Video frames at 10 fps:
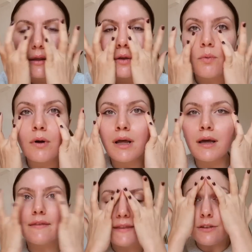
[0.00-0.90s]
you
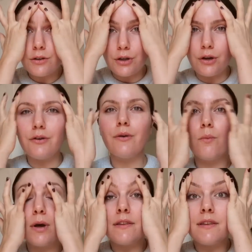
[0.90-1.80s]
wanna, since you can only do it
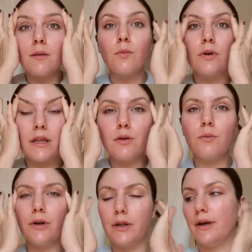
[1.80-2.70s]
once in the morning, you
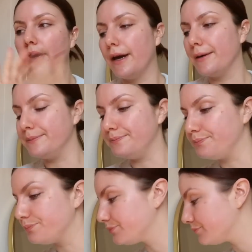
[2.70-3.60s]
wanna
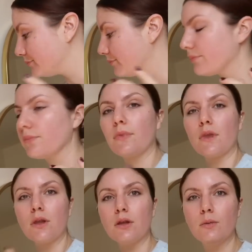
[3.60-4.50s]

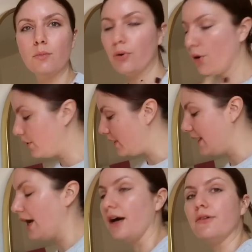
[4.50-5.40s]
put on
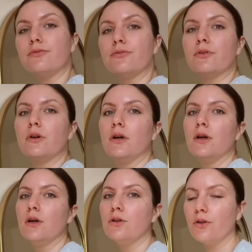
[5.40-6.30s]
enough.
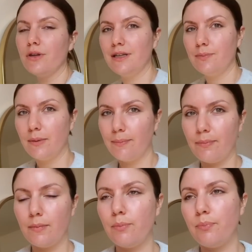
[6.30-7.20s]
Not that you need to be
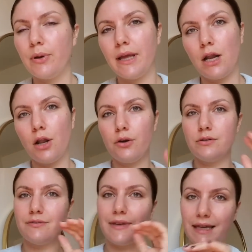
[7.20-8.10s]
putting
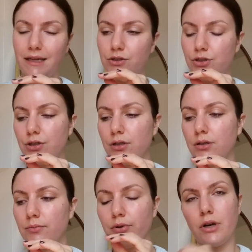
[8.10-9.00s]
loads of each
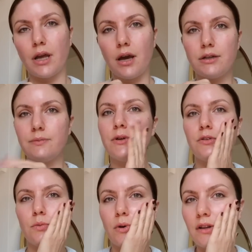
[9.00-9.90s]
product,
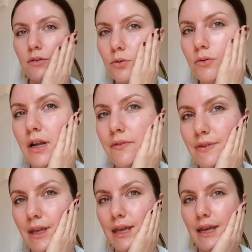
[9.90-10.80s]
because you want it to all kind of
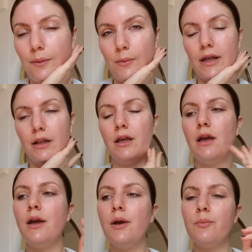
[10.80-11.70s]
sink in well,
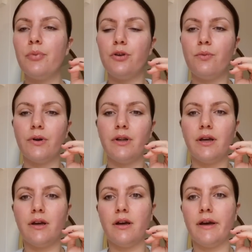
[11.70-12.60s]
but you want
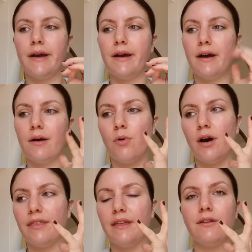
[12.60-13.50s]
to, what
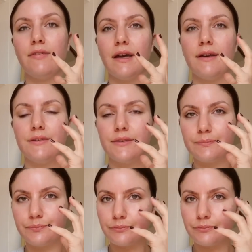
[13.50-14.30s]
I think of it as,